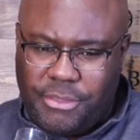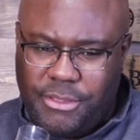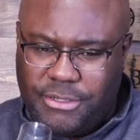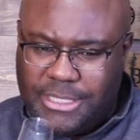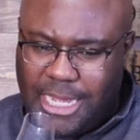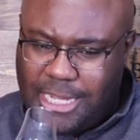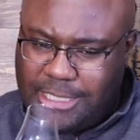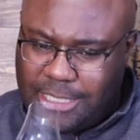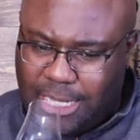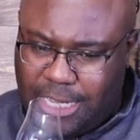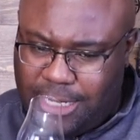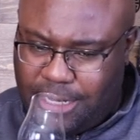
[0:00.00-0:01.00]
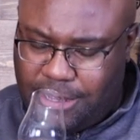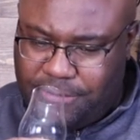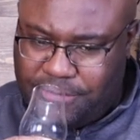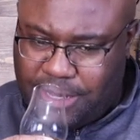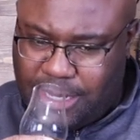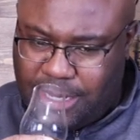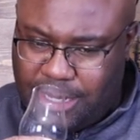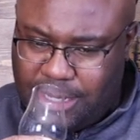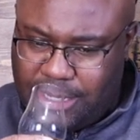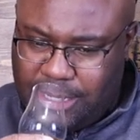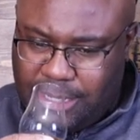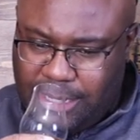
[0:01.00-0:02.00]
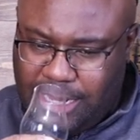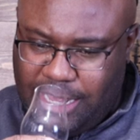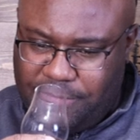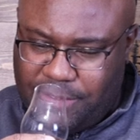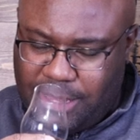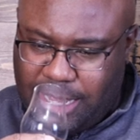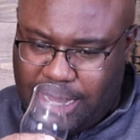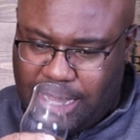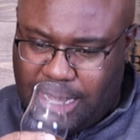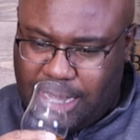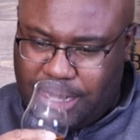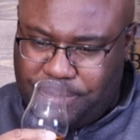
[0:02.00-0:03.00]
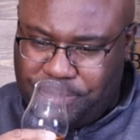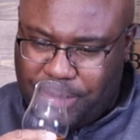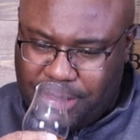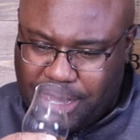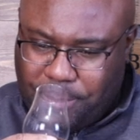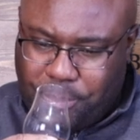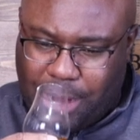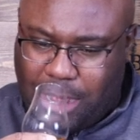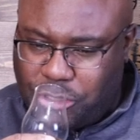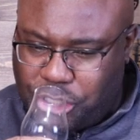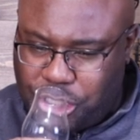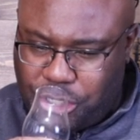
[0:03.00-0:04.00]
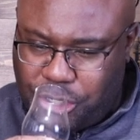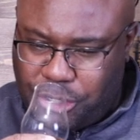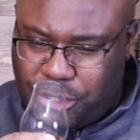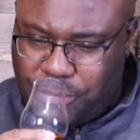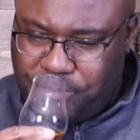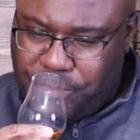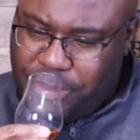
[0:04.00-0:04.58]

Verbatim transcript: there's not a ton of even like brown sugar.